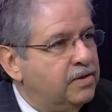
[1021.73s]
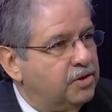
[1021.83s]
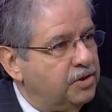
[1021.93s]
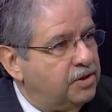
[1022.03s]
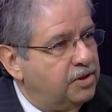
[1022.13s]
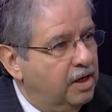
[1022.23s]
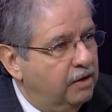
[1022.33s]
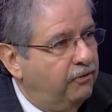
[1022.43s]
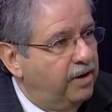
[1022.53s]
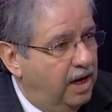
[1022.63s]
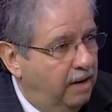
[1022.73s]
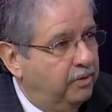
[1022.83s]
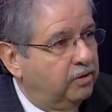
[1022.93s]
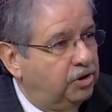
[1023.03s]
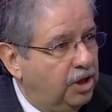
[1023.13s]
just done a
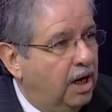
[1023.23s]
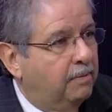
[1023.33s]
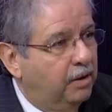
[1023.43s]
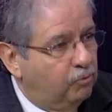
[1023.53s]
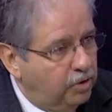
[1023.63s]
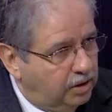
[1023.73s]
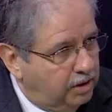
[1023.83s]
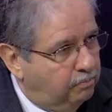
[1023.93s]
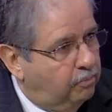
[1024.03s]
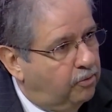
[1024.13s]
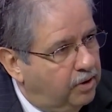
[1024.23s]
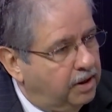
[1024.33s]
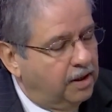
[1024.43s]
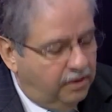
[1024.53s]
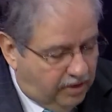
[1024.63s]
phenomenal job on really
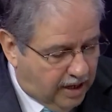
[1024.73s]
bringing that